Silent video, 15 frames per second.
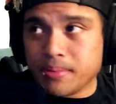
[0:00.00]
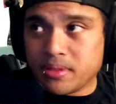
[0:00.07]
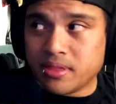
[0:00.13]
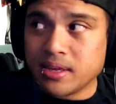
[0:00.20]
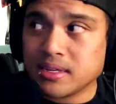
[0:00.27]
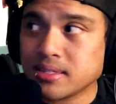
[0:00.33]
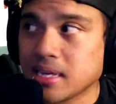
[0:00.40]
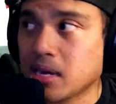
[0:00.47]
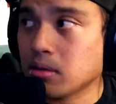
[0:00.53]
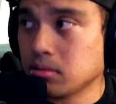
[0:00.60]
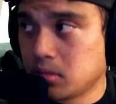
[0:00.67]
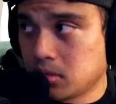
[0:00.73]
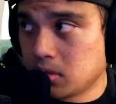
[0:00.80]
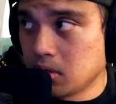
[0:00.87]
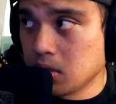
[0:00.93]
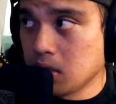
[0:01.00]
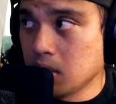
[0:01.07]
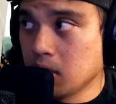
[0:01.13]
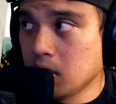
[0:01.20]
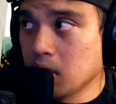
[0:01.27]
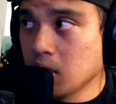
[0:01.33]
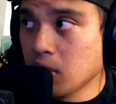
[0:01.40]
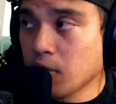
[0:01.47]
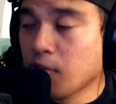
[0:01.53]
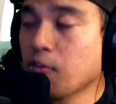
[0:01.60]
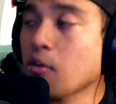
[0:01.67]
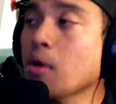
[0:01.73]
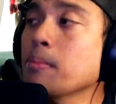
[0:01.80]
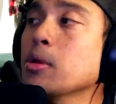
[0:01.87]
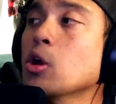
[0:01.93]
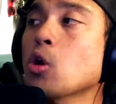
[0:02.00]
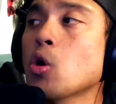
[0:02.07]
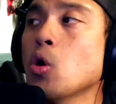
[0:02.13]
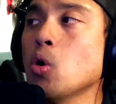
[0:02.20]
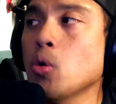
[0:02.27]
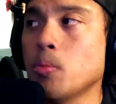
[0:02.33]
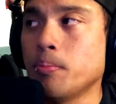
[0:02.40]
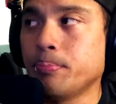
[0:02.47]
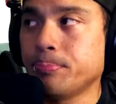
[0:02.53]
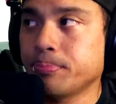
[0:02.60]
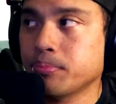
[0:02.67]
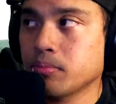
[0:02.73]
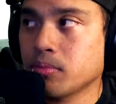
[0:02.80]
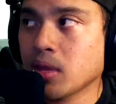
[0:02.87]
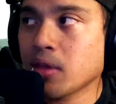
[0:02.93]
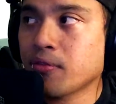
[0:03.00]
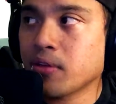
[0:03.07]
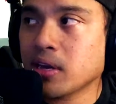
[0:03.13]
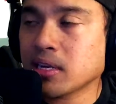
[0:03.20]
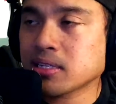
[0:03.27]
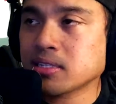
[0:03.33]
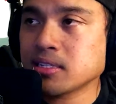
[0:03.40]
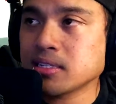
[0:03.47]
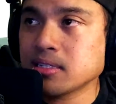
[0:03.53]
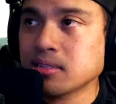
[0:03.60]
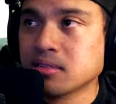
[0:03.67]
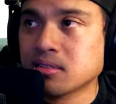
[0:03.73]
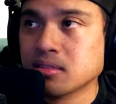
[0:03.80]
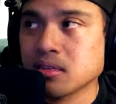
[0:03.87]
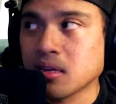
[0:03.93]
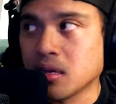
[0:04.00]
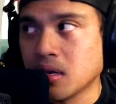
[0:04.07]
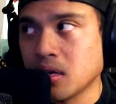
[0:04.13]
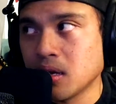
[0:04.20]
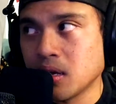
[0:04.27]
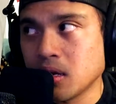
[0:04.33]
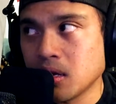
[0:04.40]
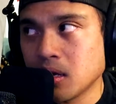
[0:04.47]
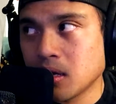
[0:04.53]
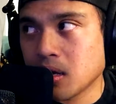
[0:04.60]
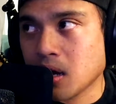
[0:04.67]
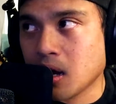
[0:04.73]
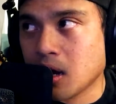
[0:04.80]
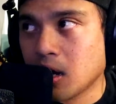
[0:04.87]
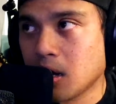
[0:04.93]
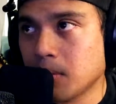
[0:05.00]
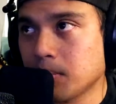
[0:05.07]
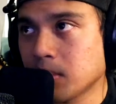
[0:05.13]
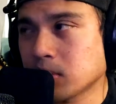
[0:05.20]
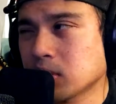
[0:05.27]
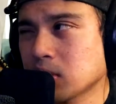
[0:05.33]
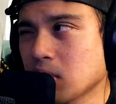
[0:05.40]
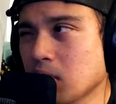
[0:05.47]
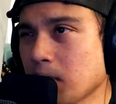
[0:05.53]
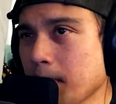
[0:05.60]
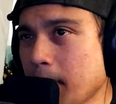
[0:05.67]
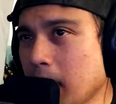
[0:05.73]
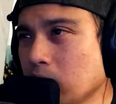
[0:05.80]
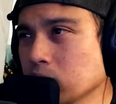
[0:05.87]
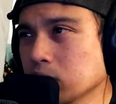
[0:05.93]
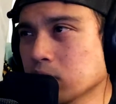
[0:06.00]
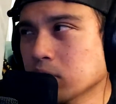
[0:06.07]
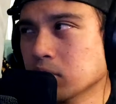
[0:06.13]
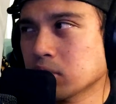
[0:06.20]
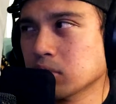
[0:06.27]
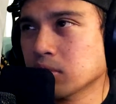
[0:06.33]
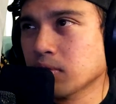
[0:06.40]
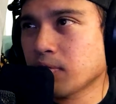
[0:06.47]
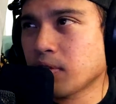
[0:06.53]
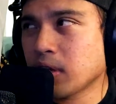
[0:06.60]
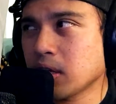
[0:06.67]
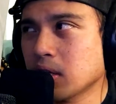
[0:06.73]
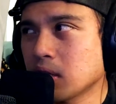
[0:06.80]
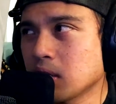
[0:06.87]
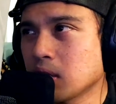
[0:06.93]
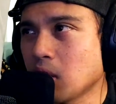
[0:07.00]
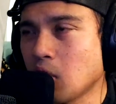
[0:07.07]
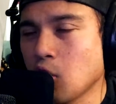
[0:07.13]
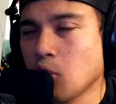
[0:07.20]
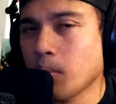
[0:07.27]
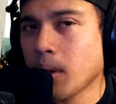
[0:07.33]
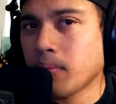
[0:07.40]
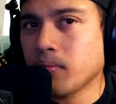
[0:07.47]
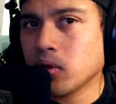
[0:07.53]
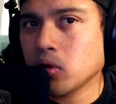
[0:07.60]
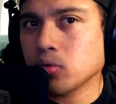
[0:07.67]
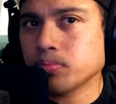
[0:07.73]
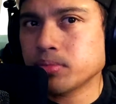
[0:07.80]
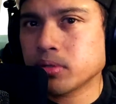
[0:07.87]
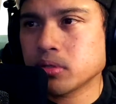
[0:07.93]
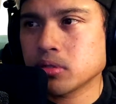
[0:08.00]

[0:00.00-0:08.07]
of things out from your home if it exceeds a certain amount via a home envelope,